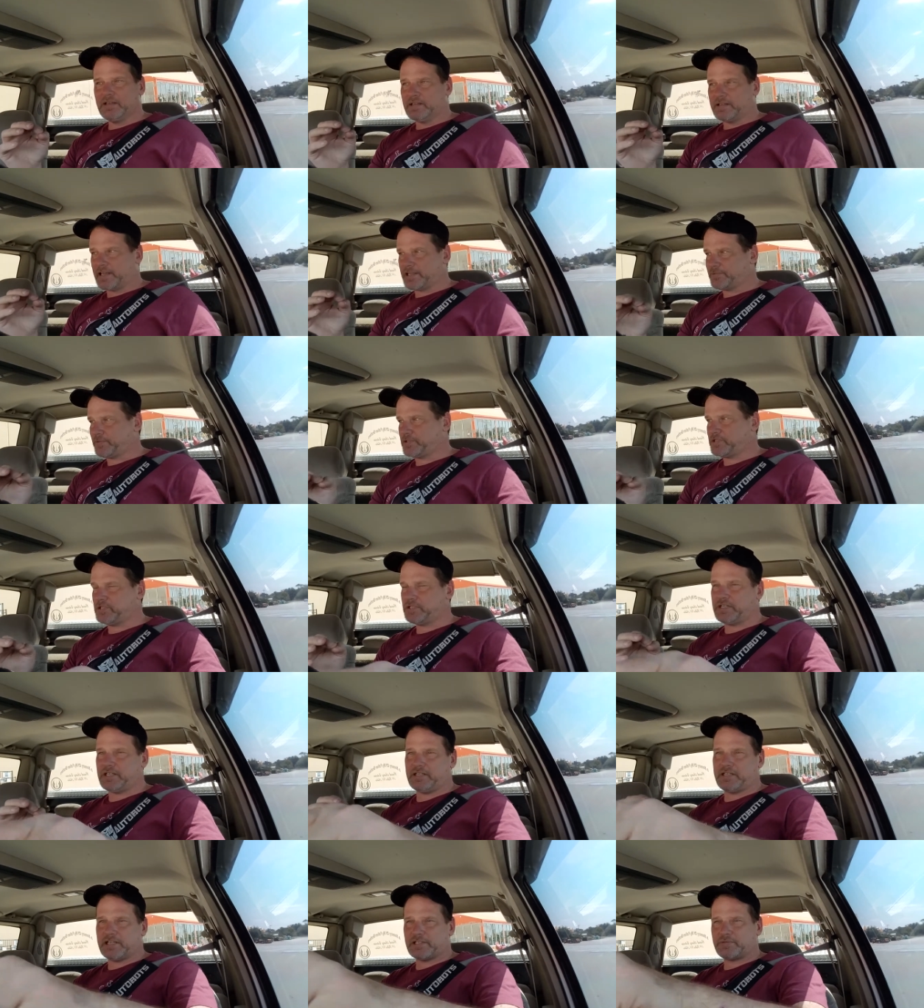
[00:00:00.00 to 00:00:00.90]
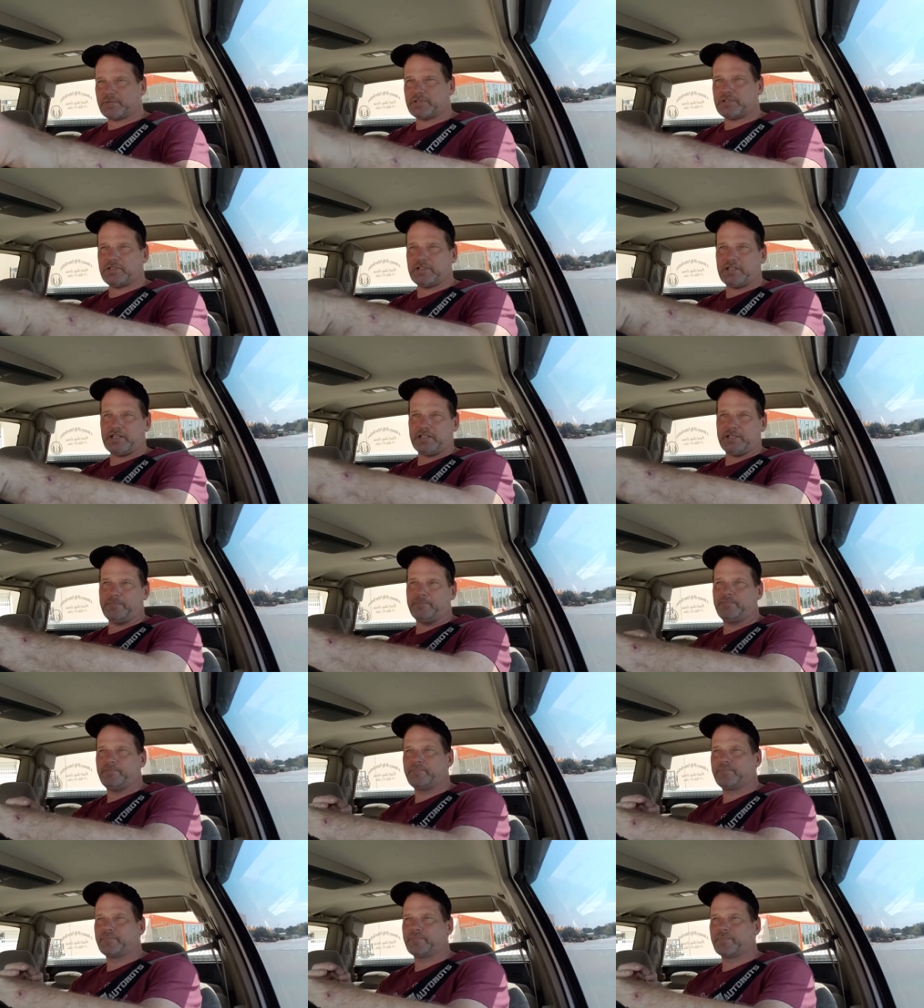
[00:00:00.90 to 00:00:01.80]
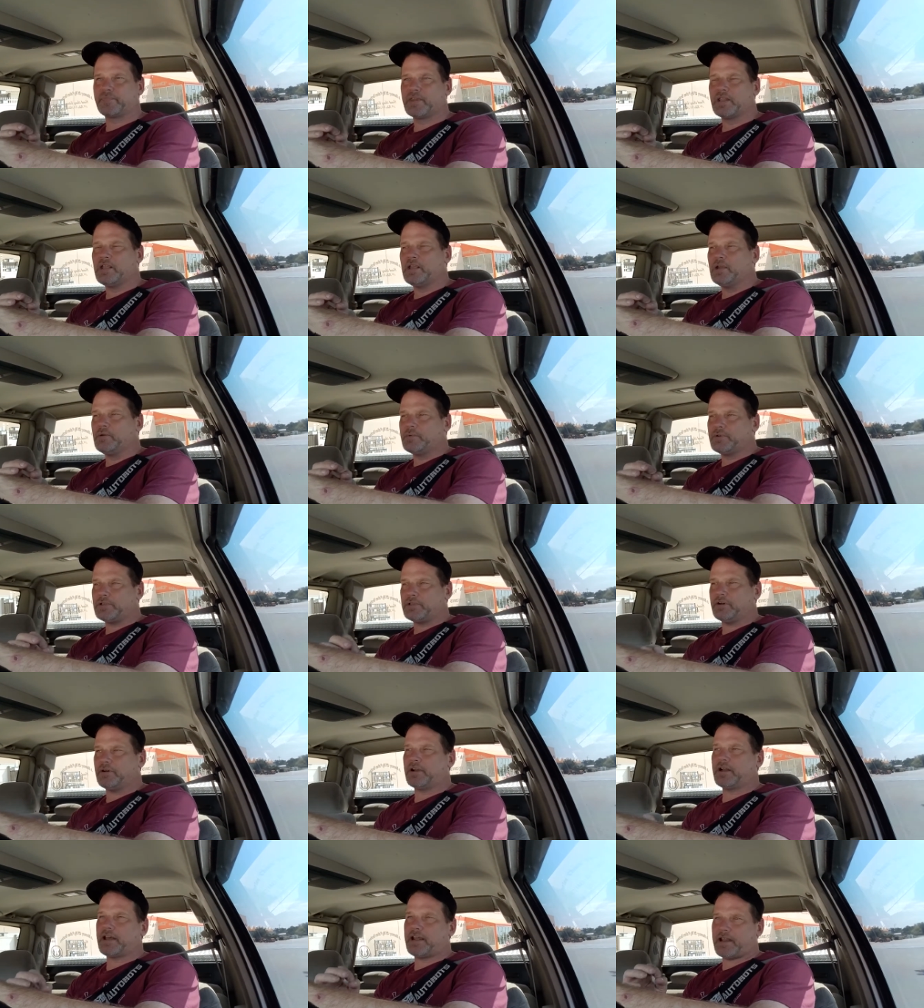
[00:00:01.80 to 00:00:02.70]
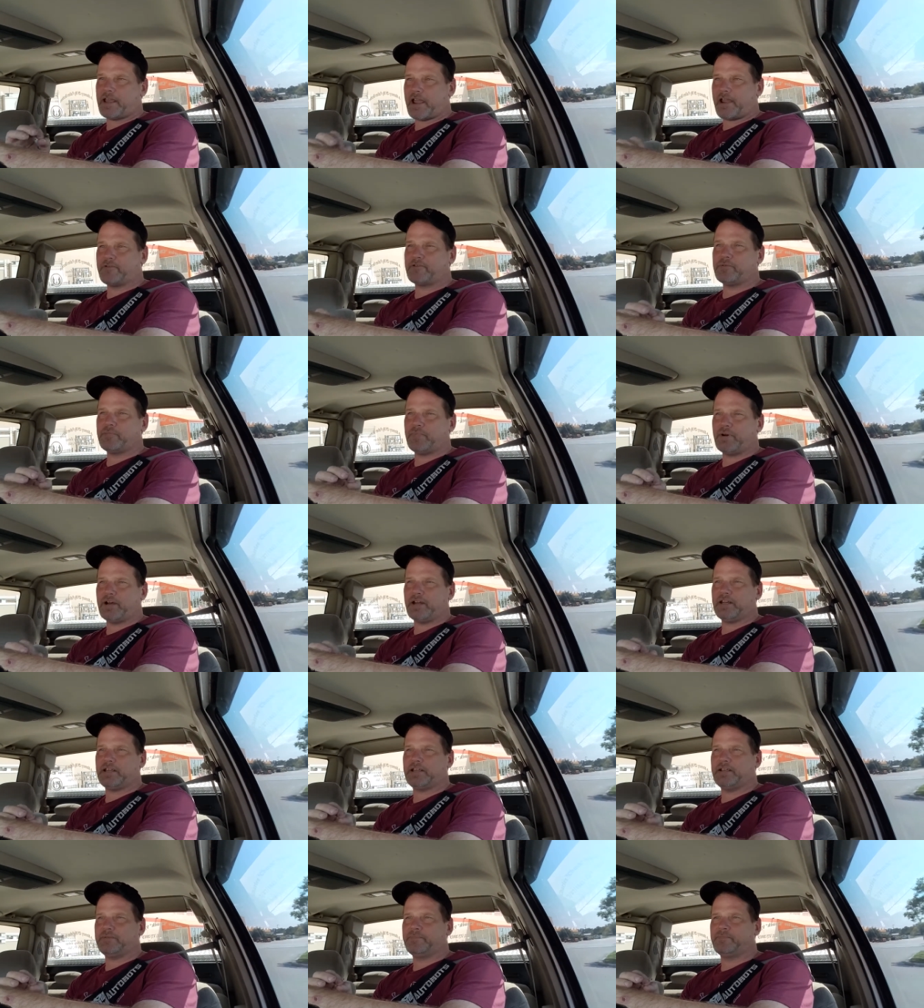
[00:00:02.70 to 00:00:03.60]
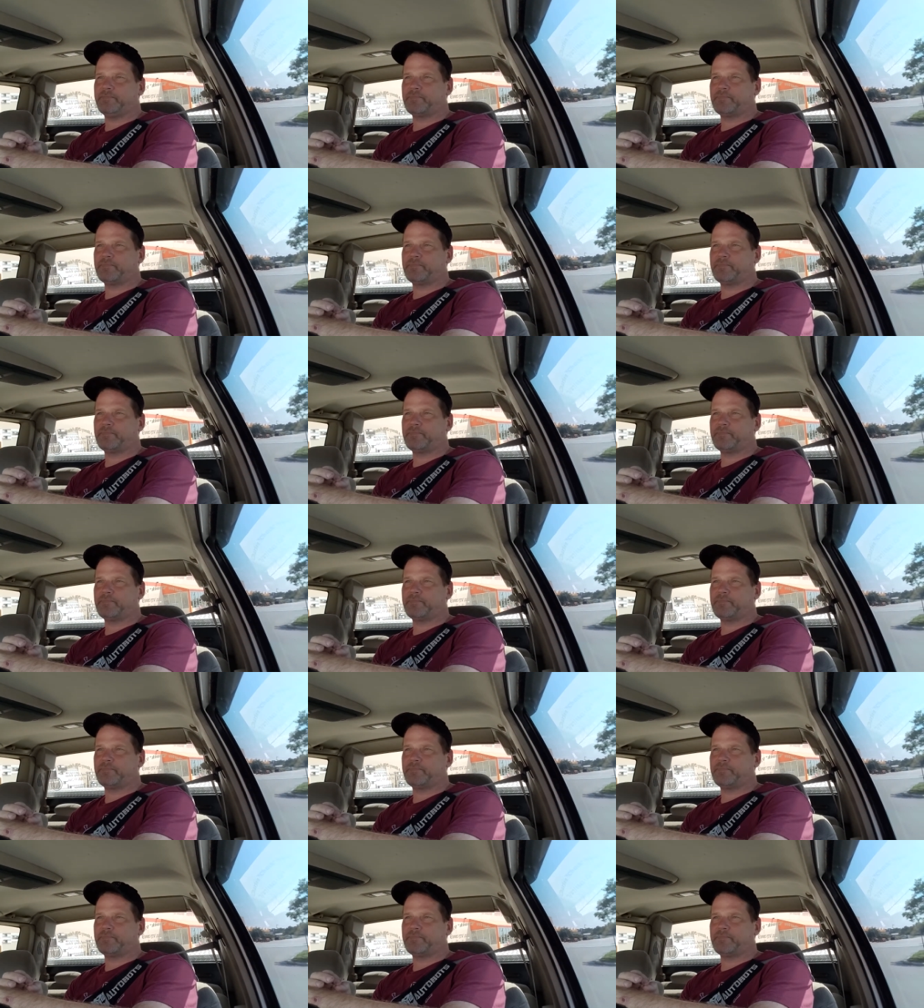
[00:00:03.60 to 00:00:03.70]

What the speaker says: That's what you need. That's what you need. But you know what? I had everybody